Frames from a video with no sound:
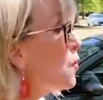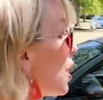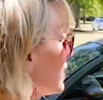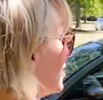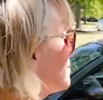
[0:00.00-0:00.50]

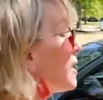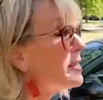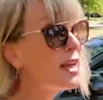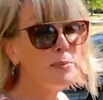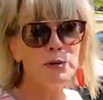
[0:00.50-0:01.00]
walking my
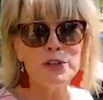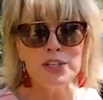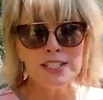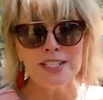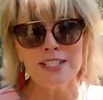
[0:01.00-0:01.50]

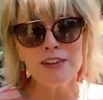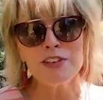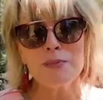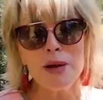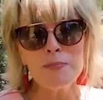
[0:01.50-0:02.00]
neighborhood and
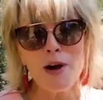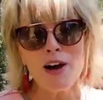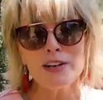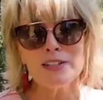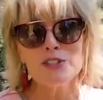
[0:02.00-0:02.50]
stuffing my
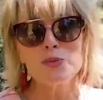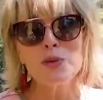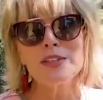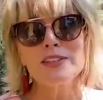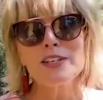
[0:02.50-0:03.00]
pockets
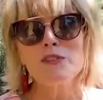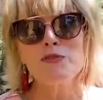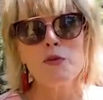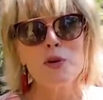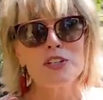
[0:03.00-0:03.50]
with little
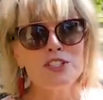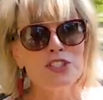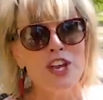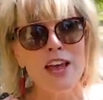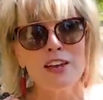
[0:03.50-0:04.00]

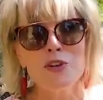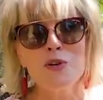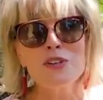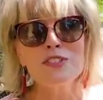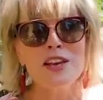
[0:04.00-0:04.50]
foraged
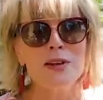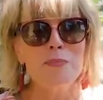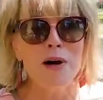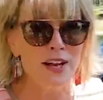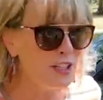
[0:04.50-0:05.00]
acorns
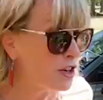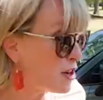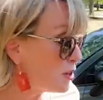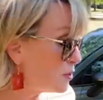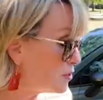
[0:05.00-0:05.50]
and pine
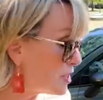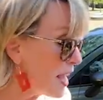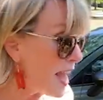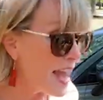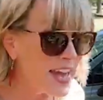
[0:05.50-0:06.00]
cones.
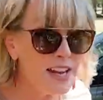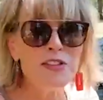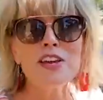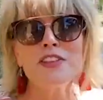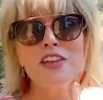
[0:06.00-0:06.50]

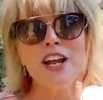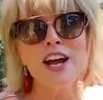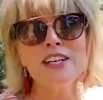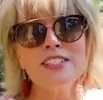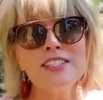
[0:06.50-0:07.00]
Anything that
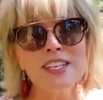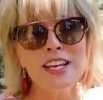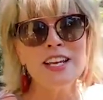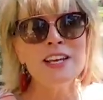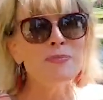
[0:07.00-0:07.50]
I
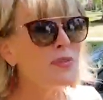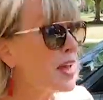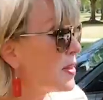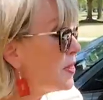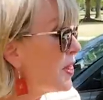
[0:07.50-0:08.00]
see
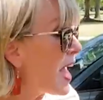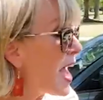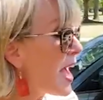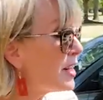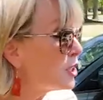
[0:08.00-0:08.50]

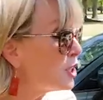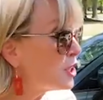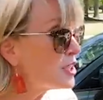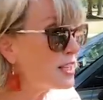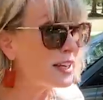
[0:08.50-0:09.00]
that
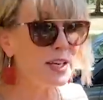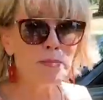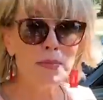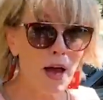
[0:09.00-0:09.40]
looks like it